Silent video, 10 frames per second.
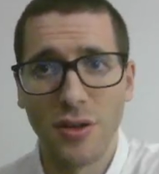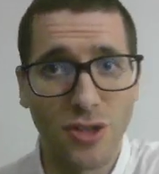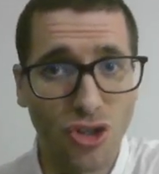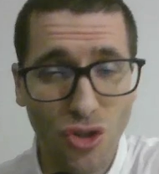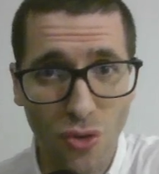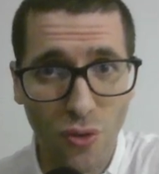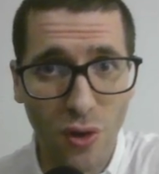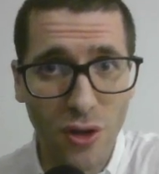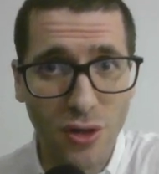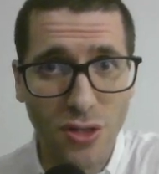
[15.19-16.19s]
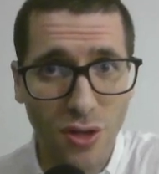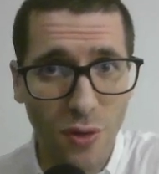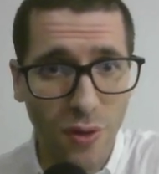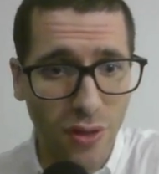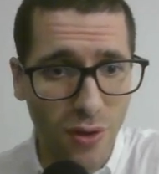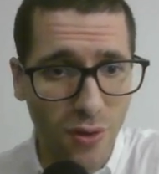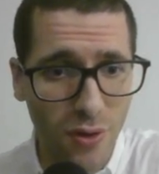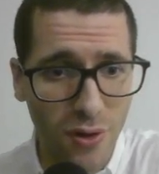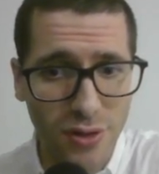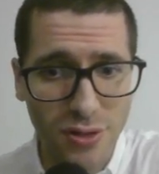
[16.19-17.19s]
The two rooks go in the
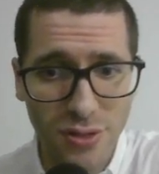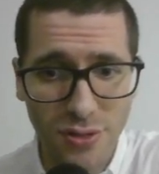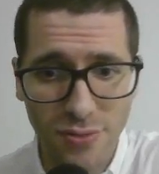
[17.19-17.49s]
corners.